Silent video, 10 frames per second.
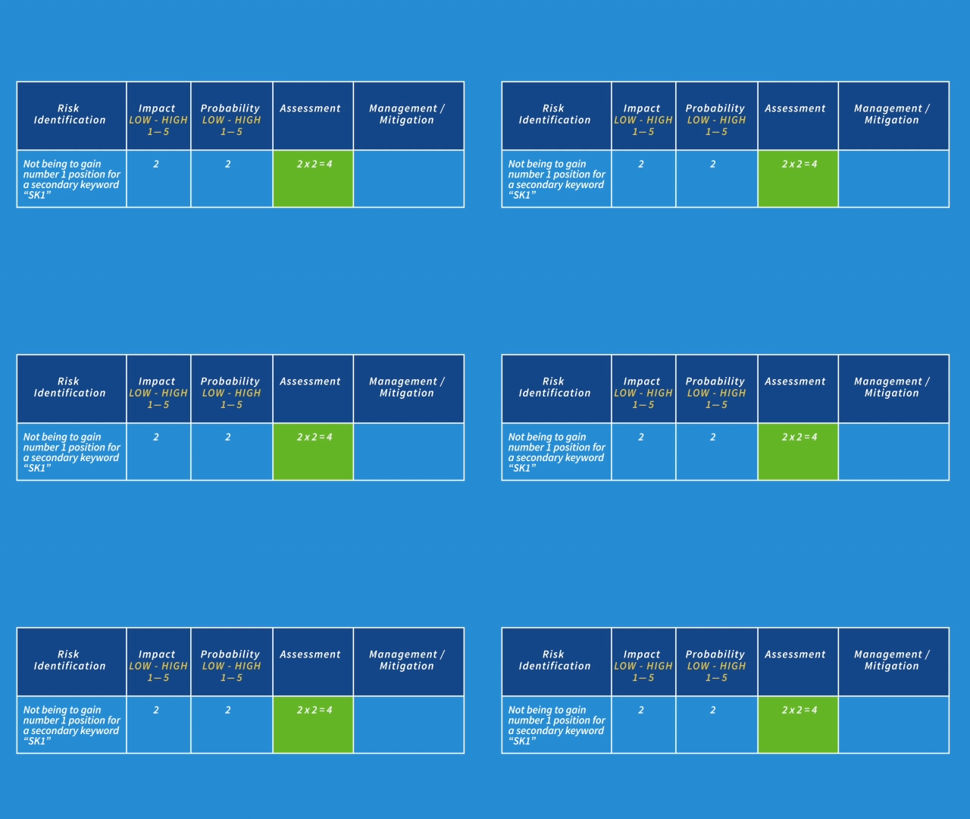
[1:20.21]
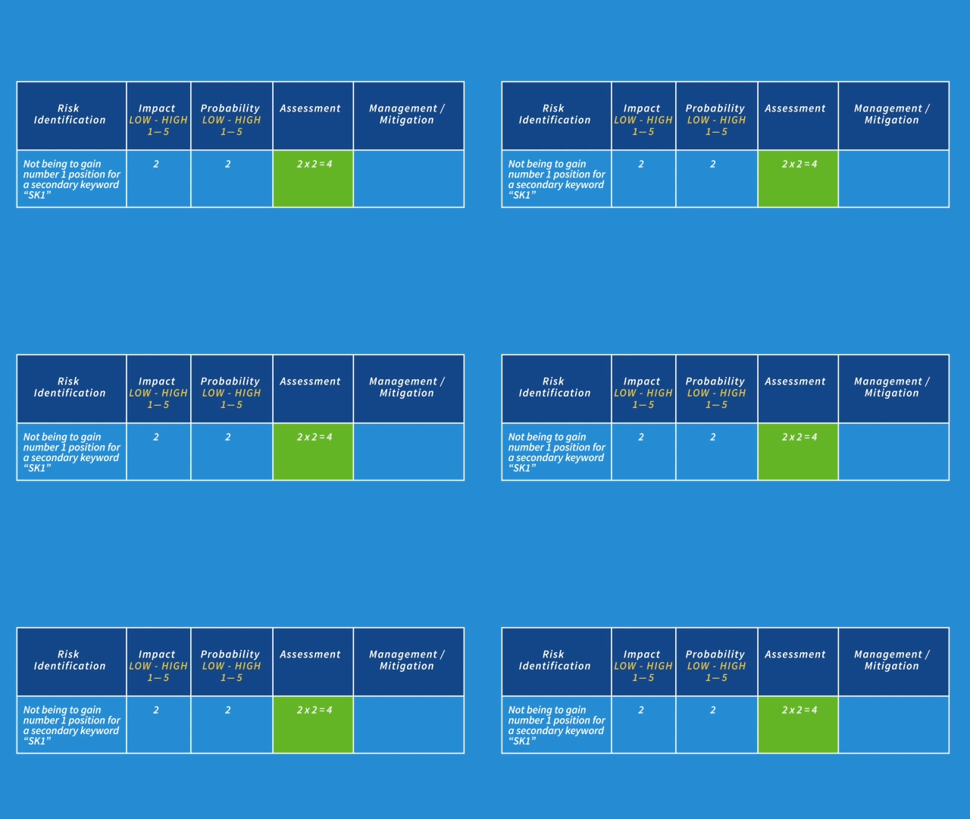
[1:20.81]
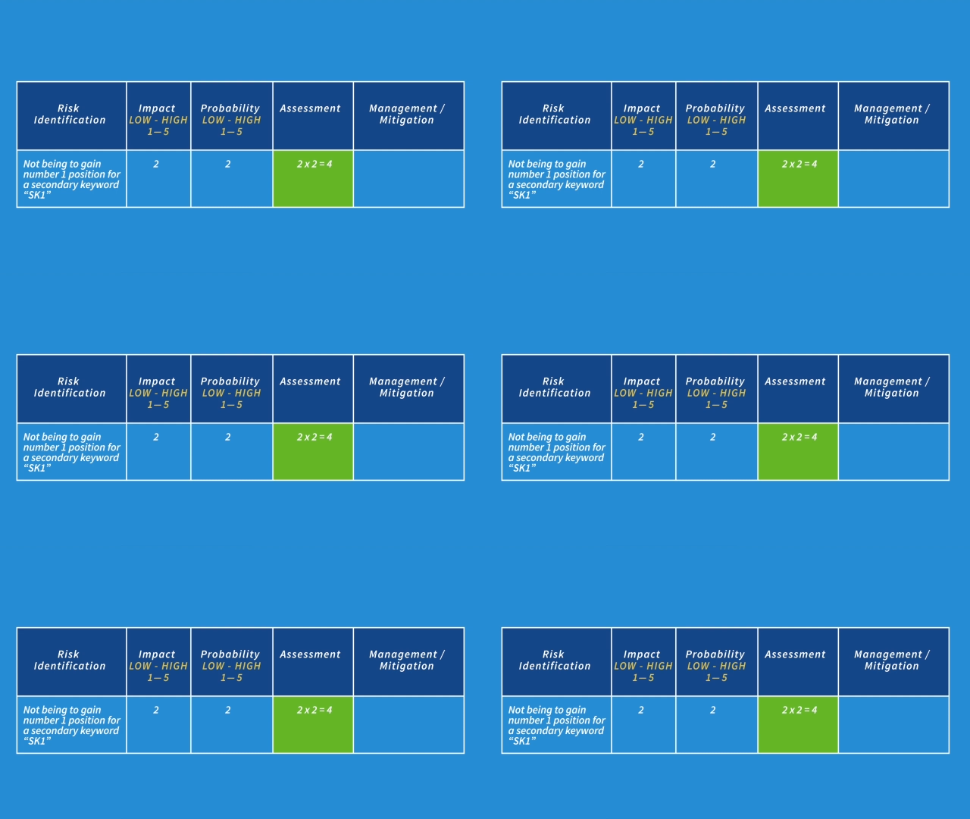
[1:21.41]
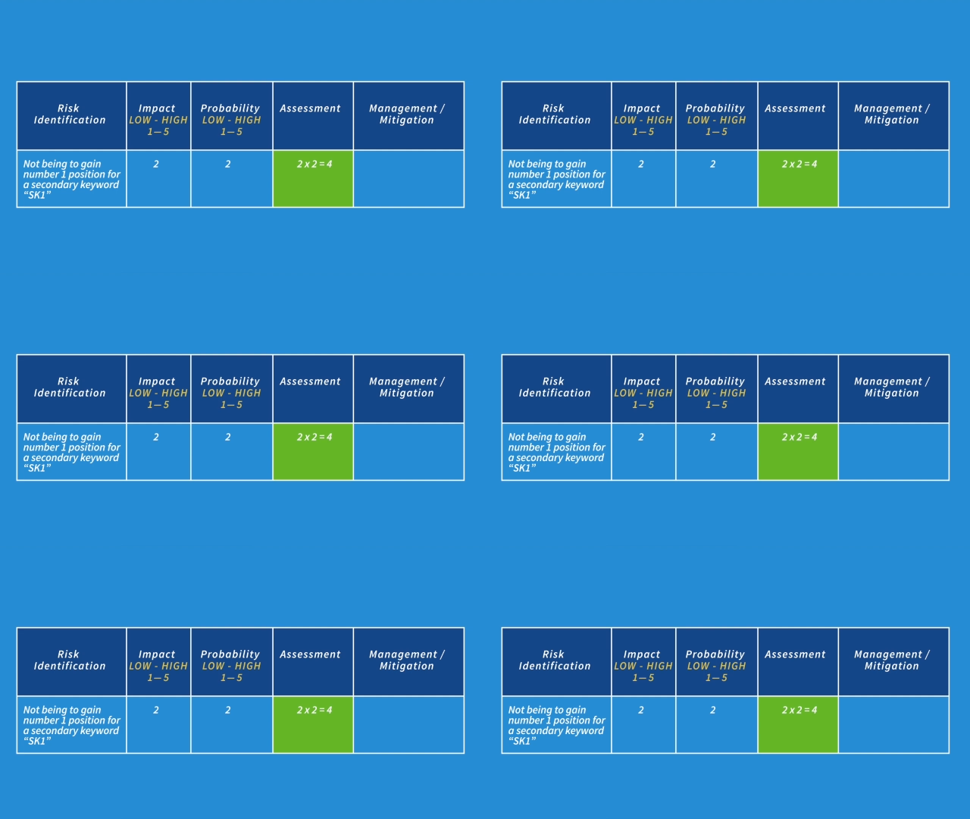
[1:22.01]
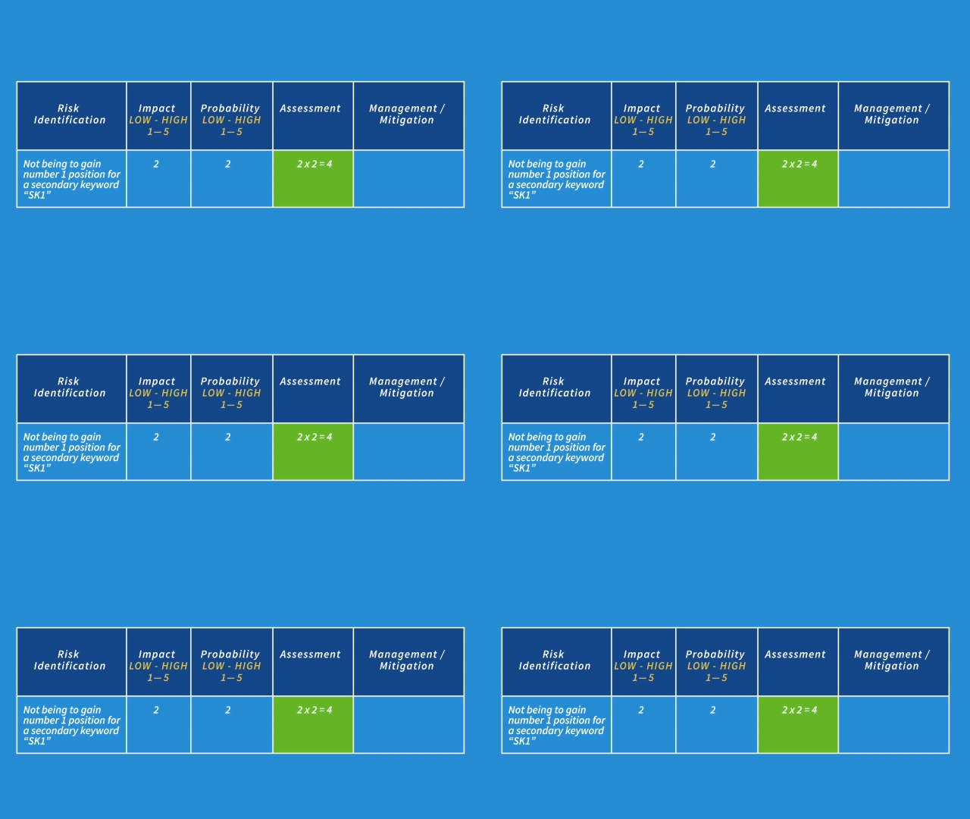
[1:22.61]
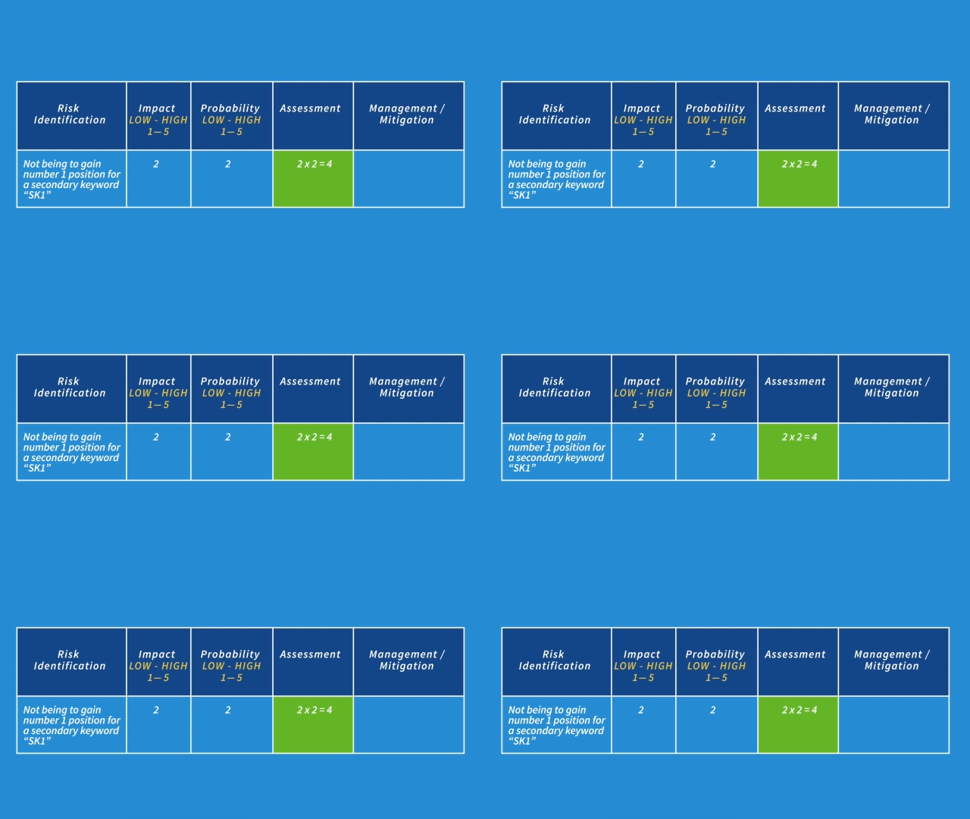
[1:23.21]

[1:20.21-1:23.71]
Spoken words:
(no speaker visible)